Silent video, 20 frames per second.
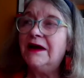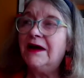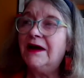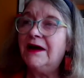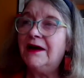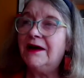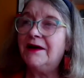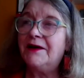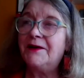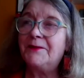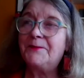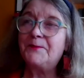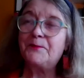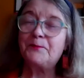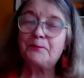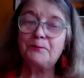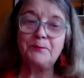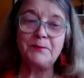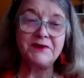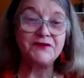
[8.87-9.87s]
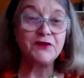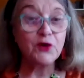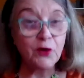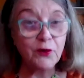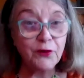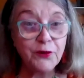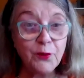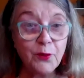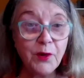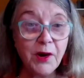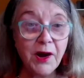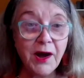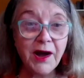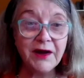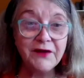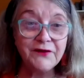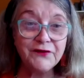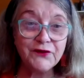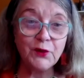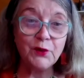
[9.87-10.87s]
But although
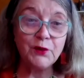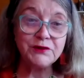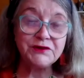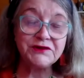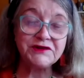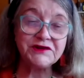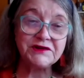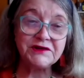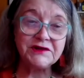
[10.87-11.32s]
I've taught